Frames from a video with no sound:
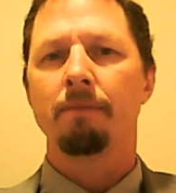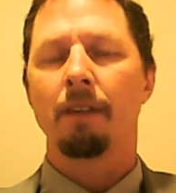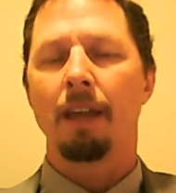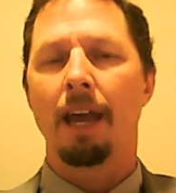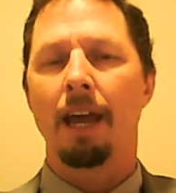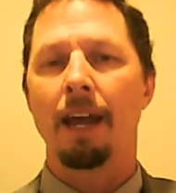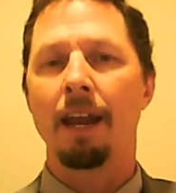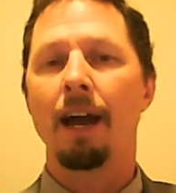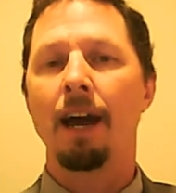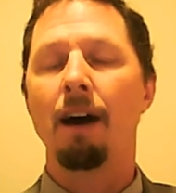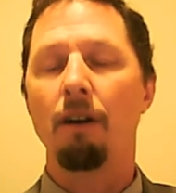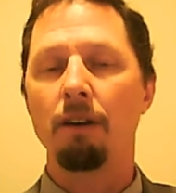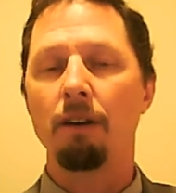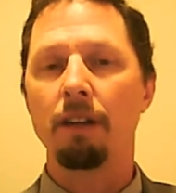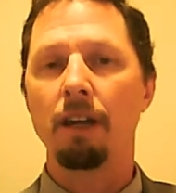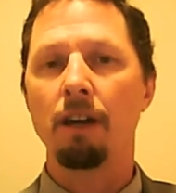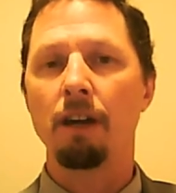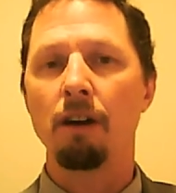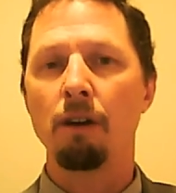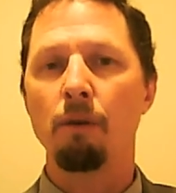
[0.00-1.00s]
And how are they
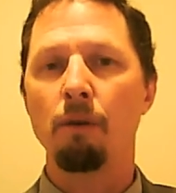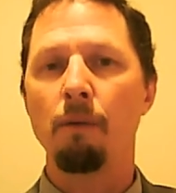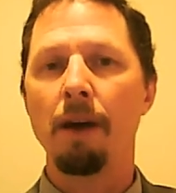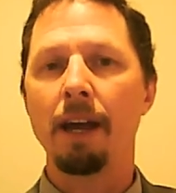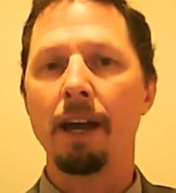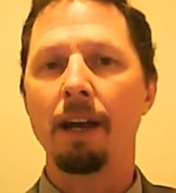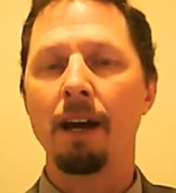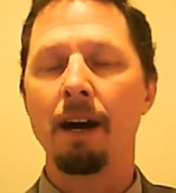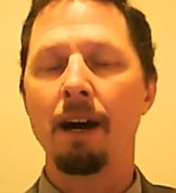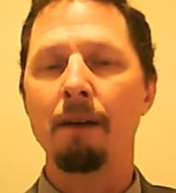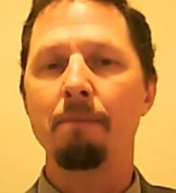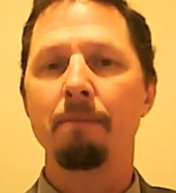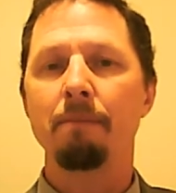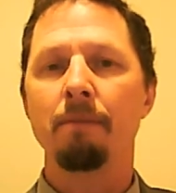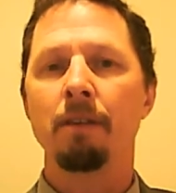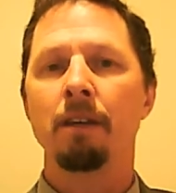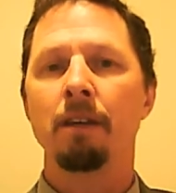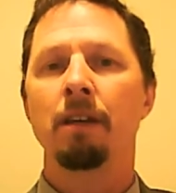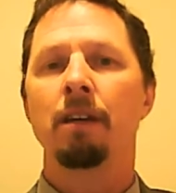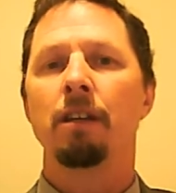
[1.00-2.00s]
going to wake up?